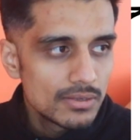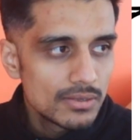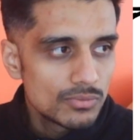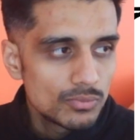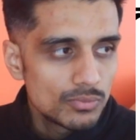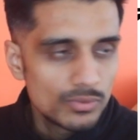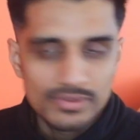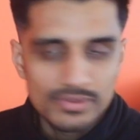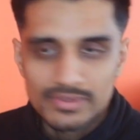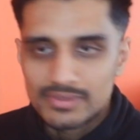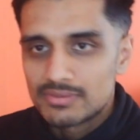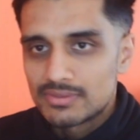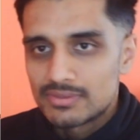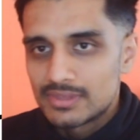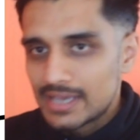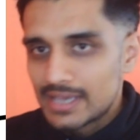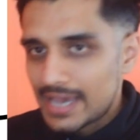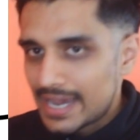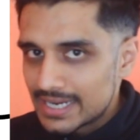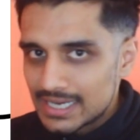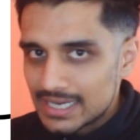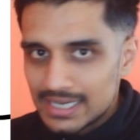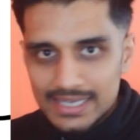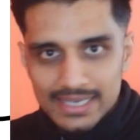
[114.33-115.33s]
with the
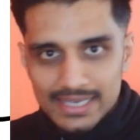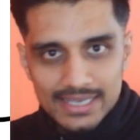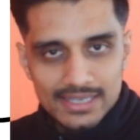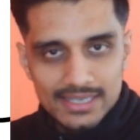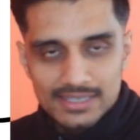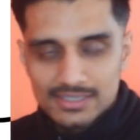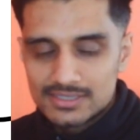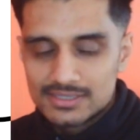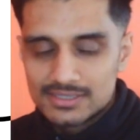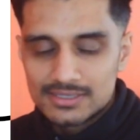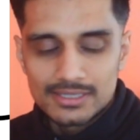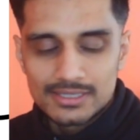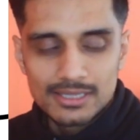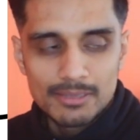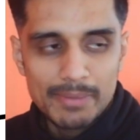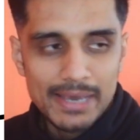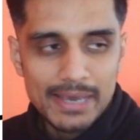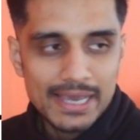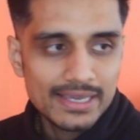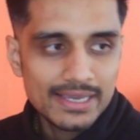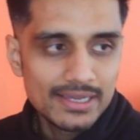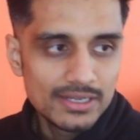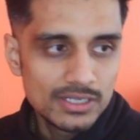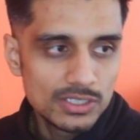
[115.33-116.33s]
analytics in the
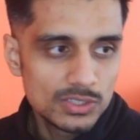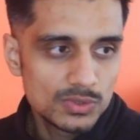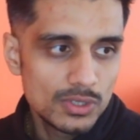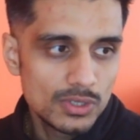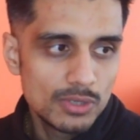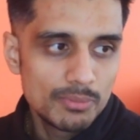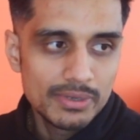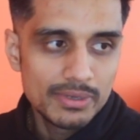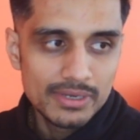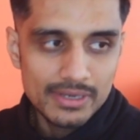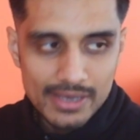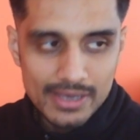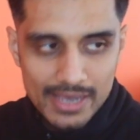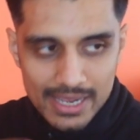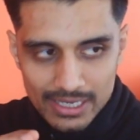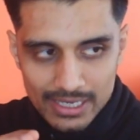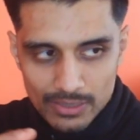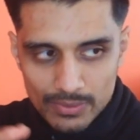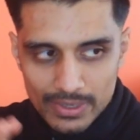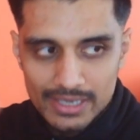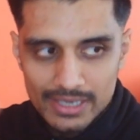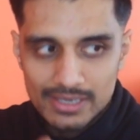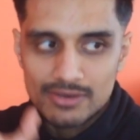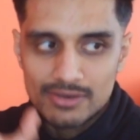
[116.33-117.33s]
back end as well. But
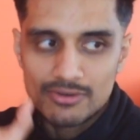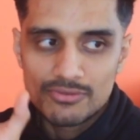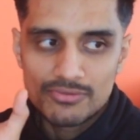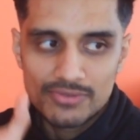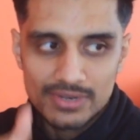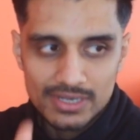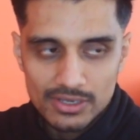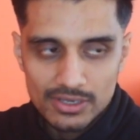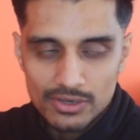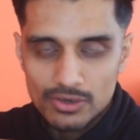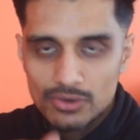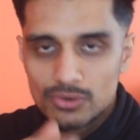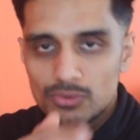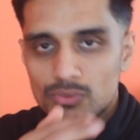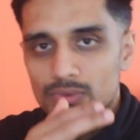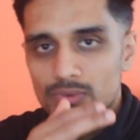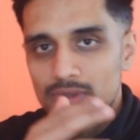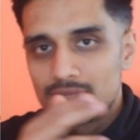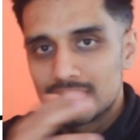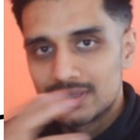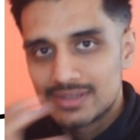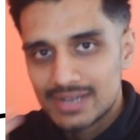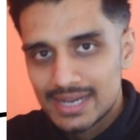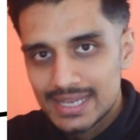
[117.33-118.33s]
anyway, a video with
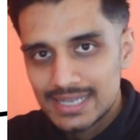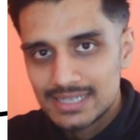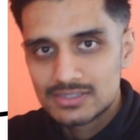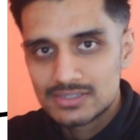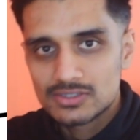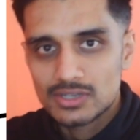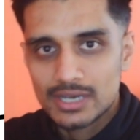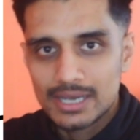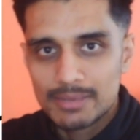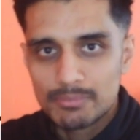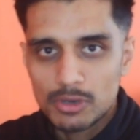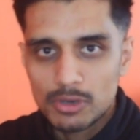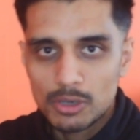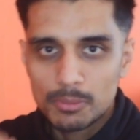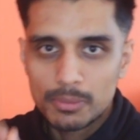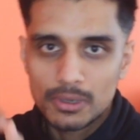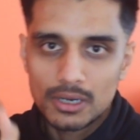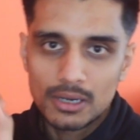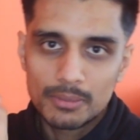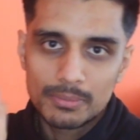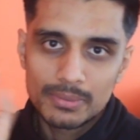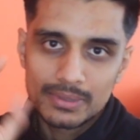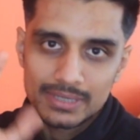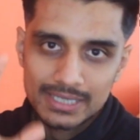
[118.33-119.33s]
a delayed time
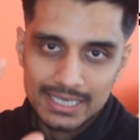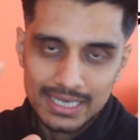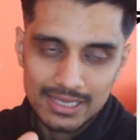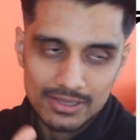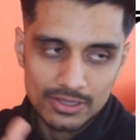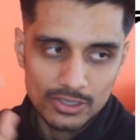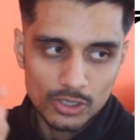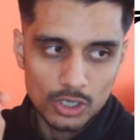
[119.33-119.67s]
pop-up, get the